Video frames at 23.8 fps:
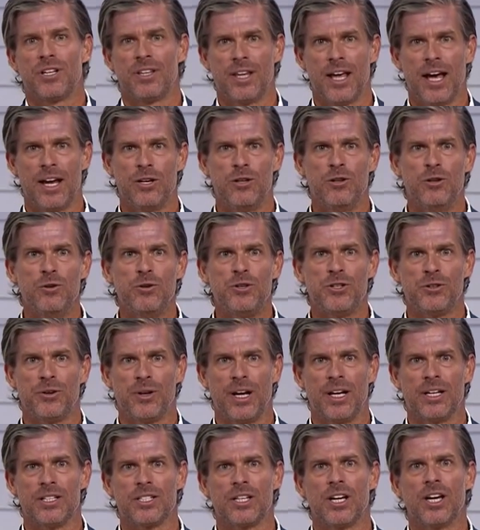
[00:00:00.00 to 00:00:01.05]
that
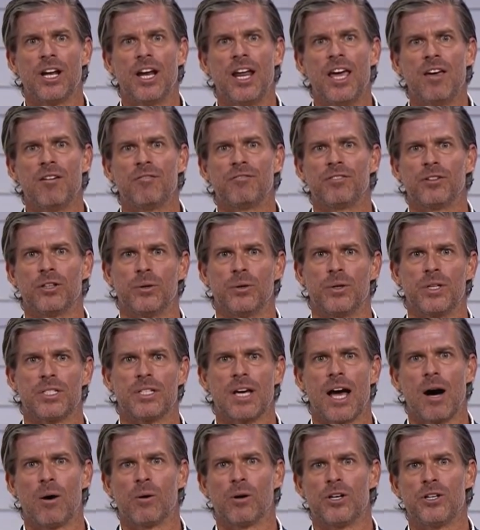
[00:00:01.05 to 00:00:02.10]
nutrients could influence
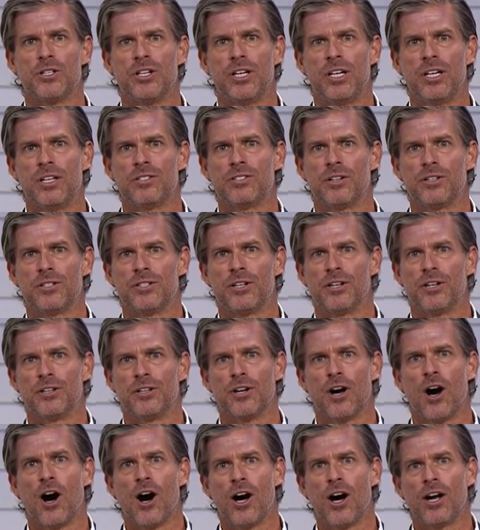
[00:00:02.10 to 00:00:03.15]
how our genes are turned
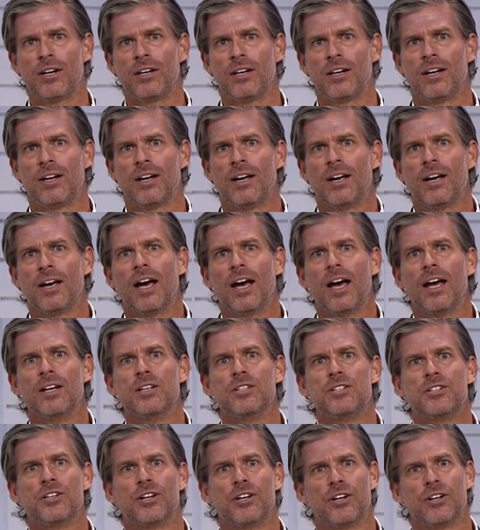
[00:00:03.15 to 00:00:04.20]
on and
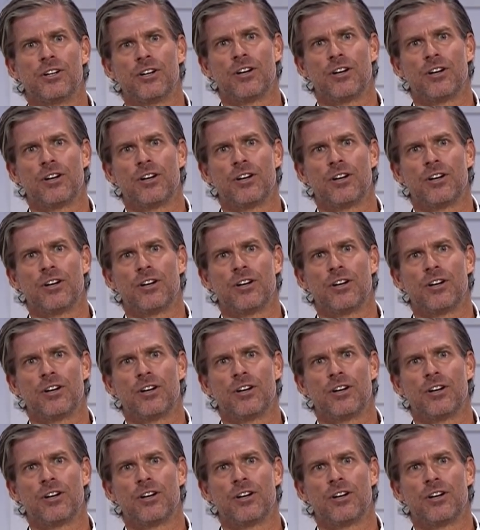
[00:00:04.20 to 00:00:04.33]
turned